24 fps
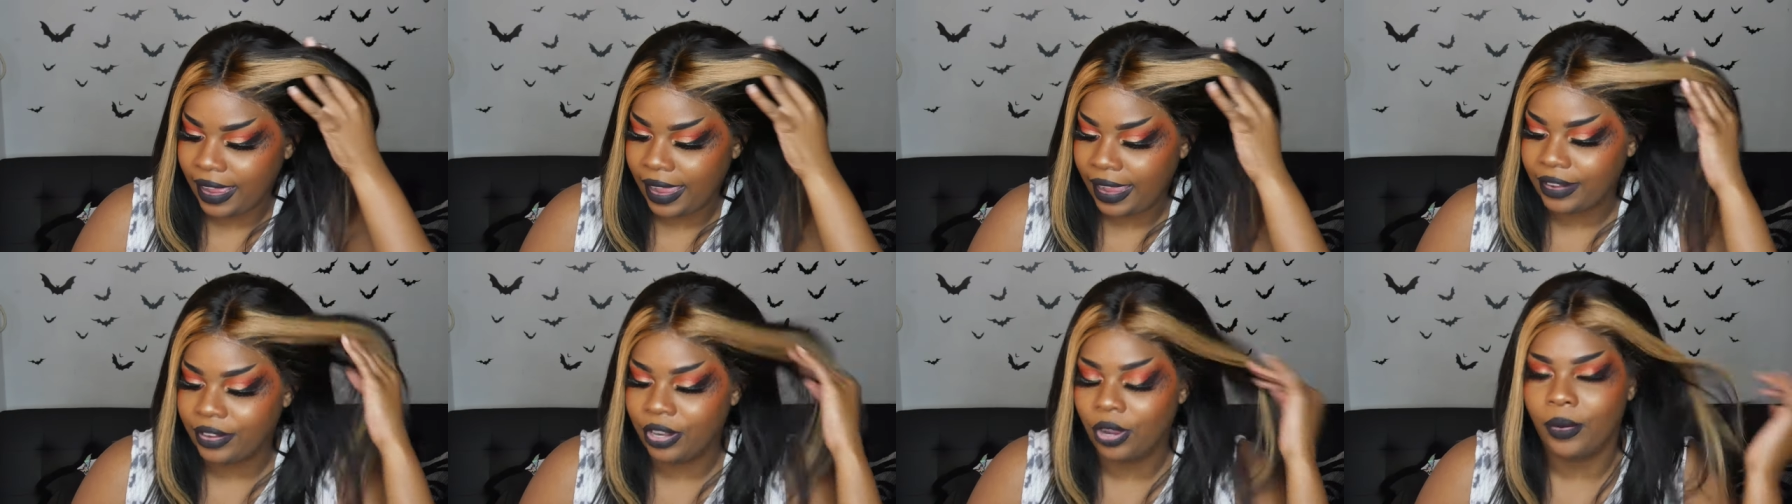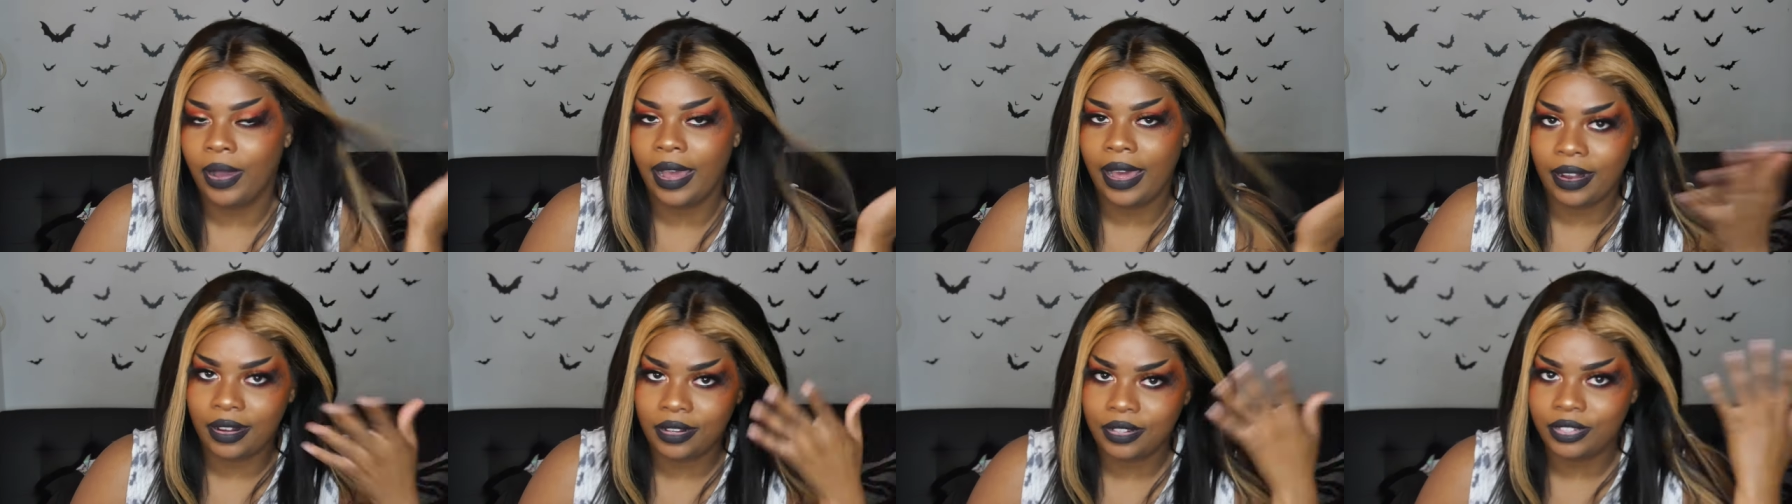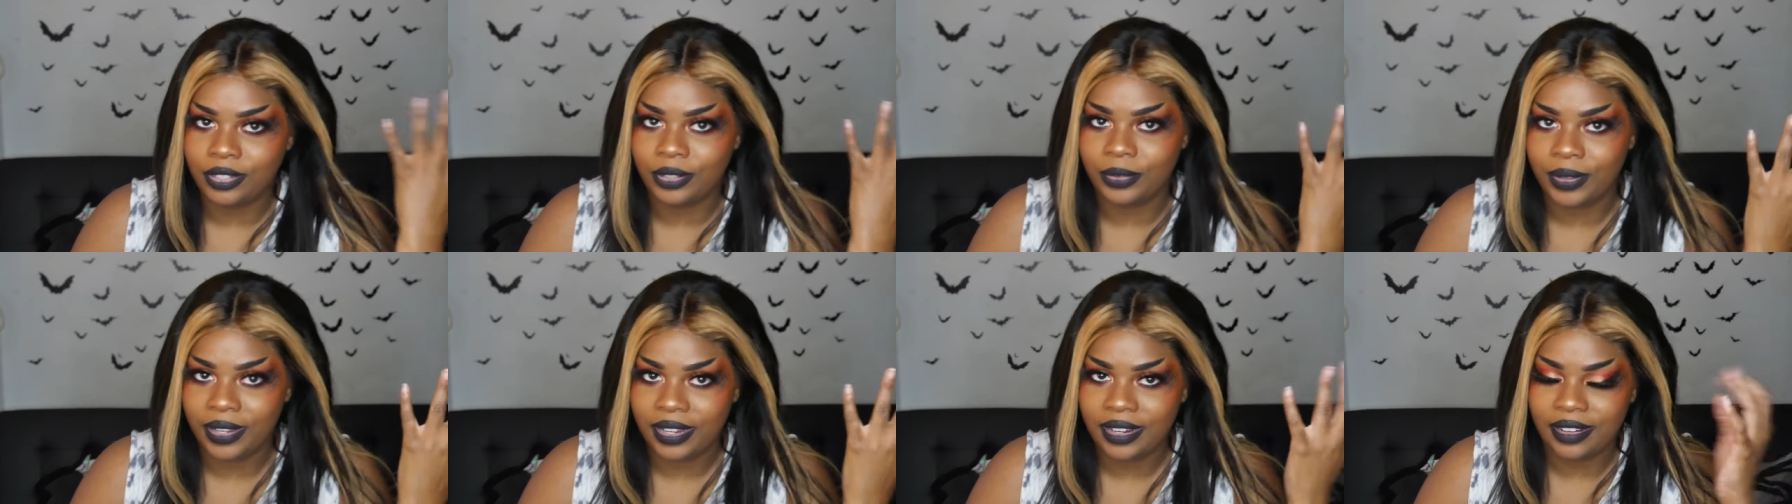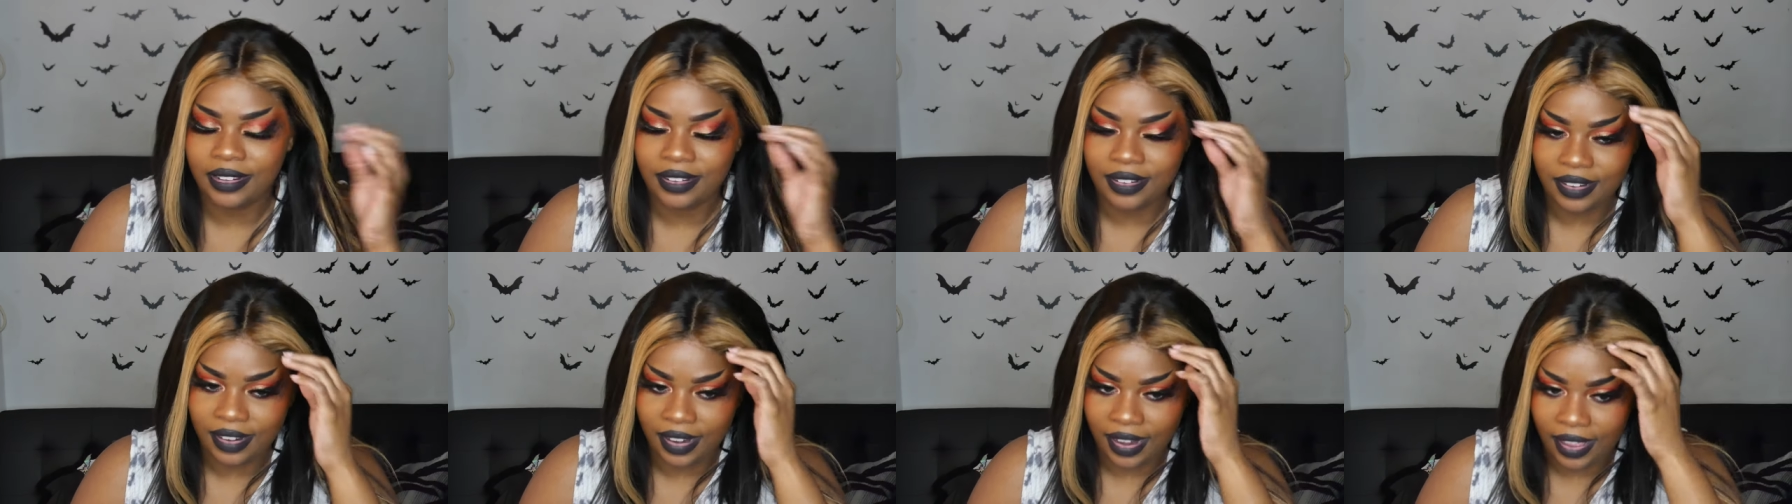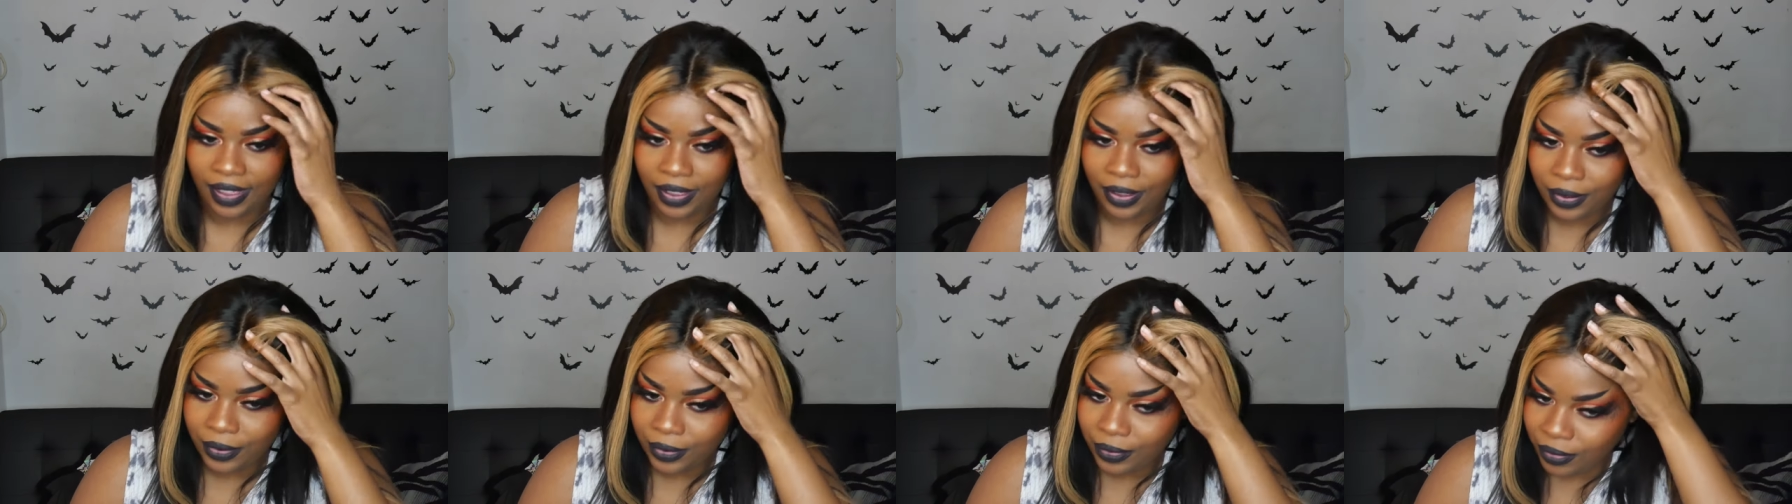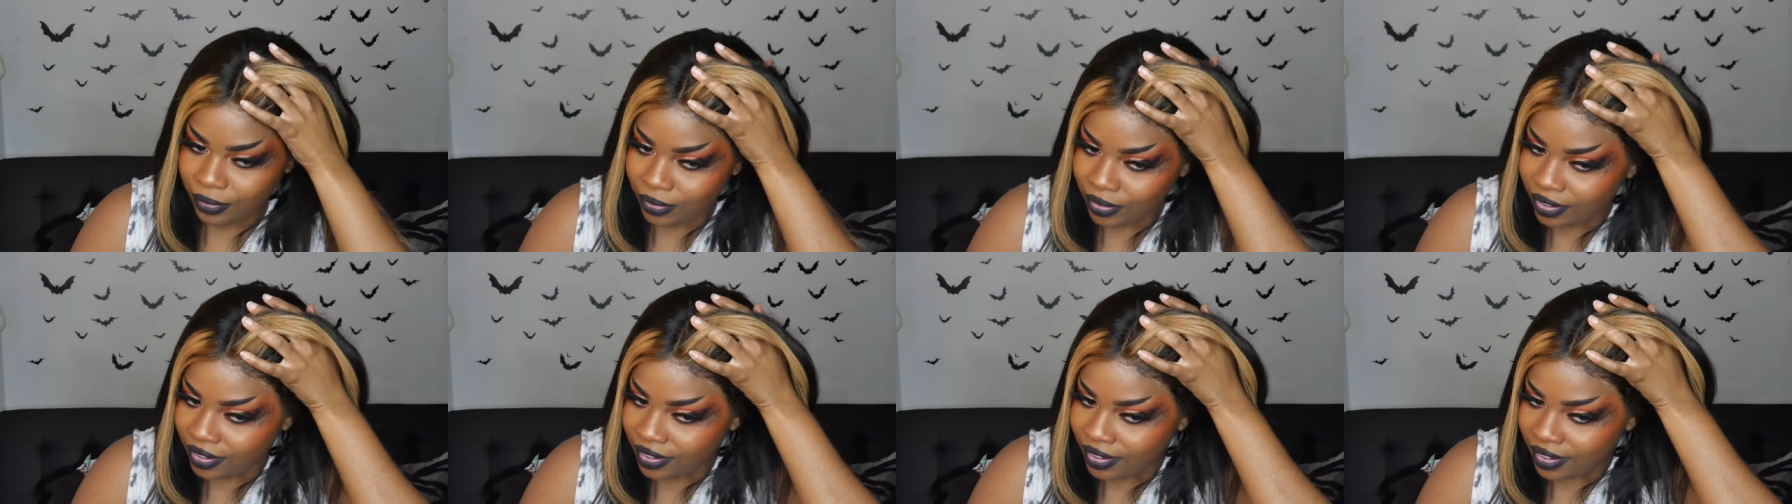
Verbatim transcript: I know how to do it now